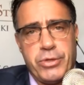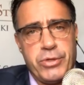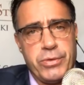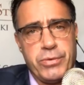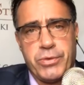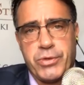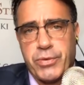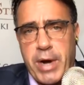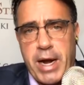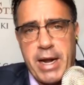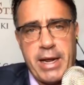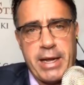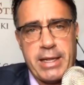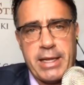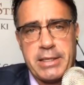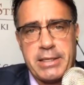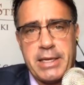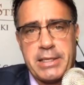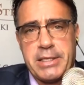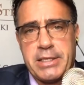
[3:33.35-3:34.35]
do trading.
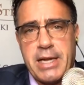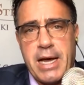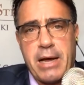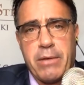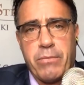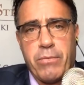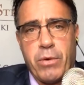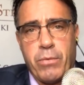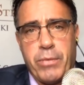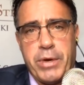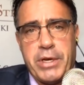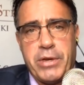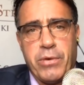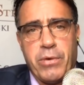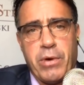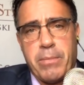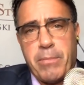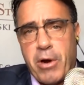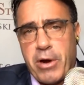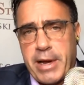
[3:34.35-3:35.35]
That that's not what we do
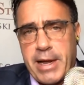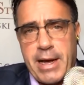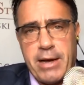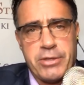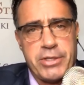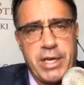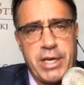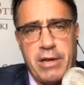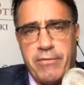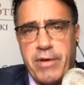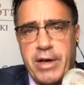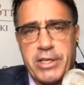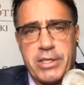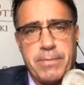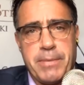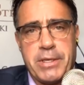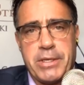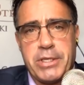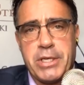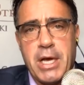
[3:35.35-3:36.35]
at Markowski
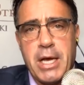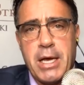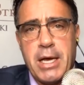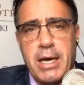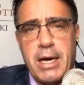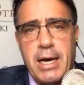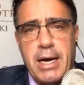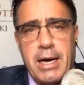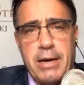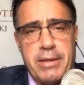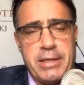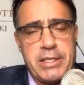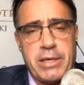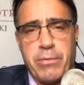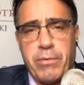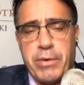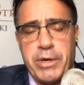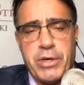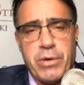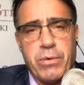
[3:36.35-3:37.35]
Investments. Uh, it's not
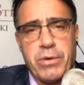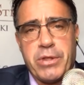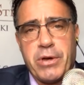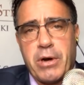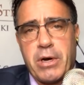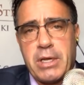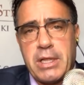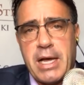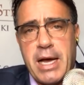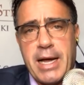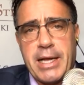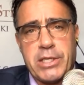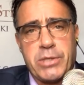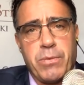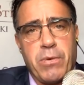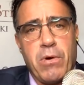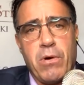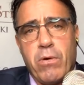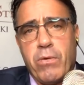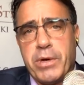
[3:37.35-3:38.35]
what we do with our clients.
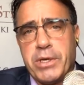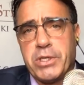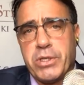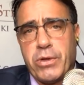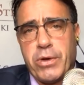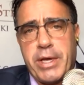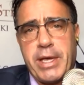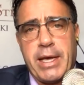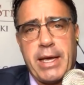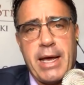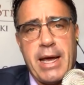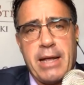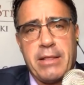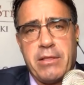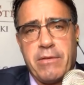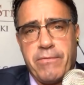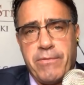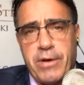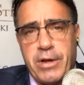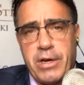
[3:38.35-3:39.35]
We're always looking at
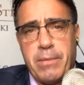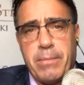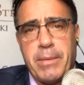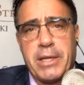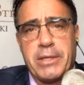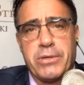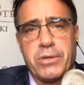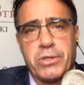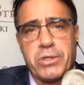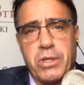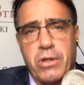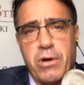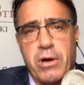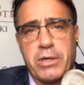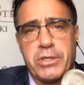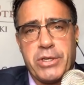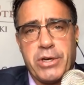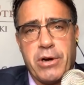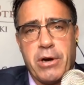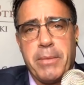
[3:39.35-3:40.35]
the fundamentals long
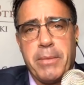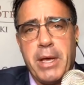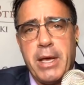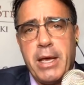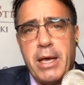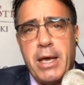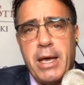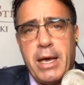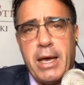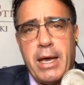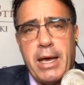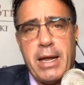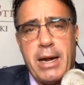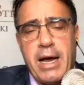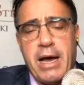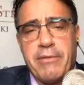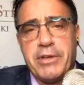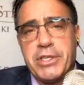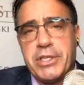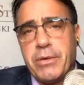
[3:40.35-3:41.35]
term. And, and,
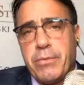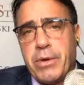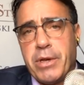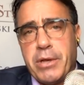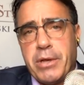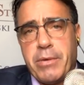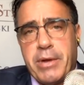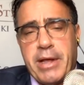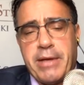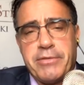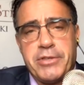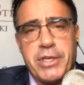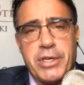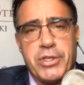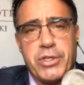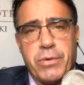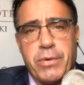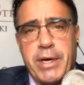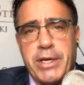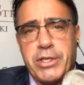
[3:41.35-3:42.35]
obviously, when you, when you have
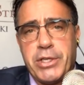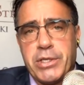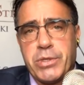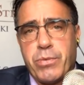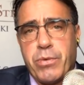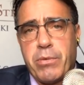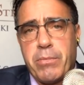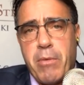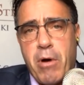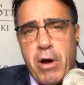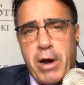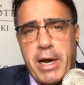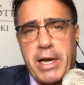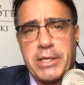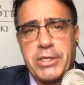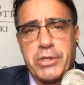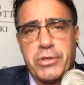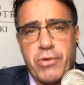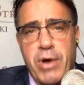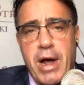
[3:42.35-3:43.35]
situations where
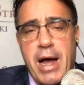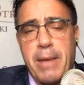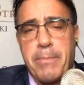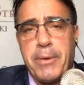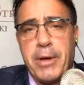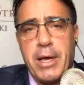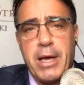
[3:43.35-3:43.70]
markets drop,